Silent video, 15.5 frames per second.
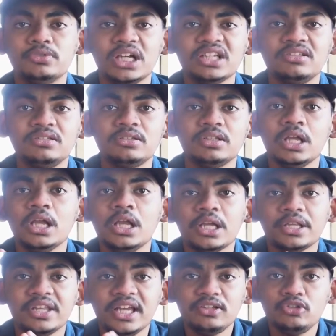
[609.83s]

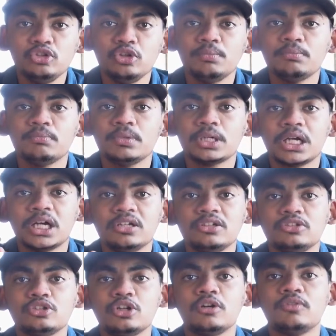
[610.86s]
That's your
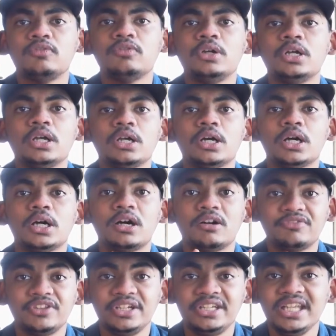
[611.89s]
content of
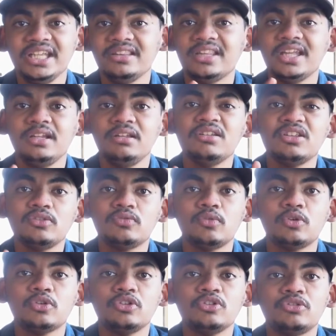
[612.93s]
the day. Then this
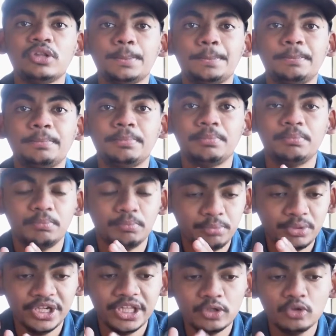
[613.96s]
phone is the
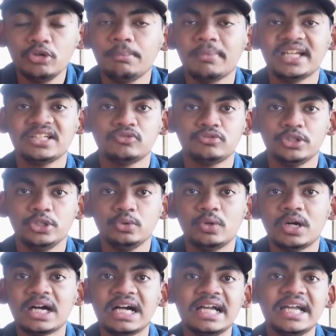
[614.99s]
pretty good match for
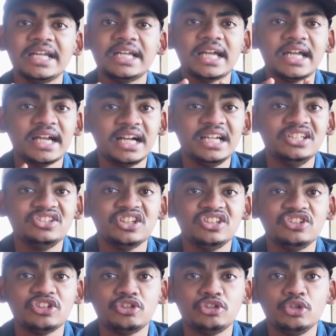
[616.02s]
you, and I highly
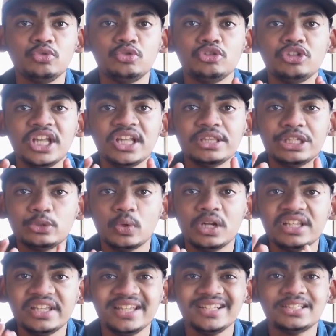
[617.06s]
suggest you to take the
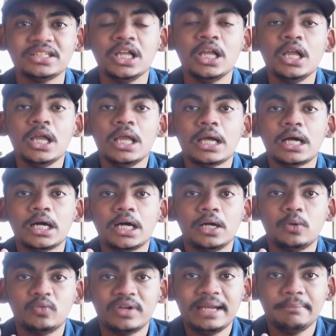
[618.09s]
12 gigs
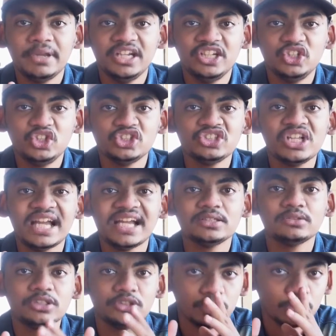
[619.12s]
RAM edition,
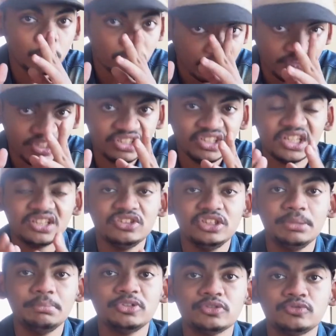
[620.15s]
as well as the 256
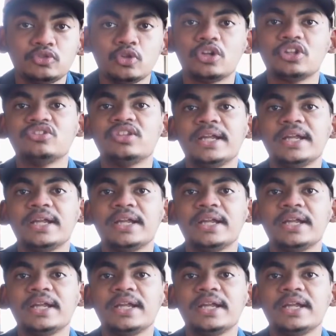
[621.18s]
GBs of storage.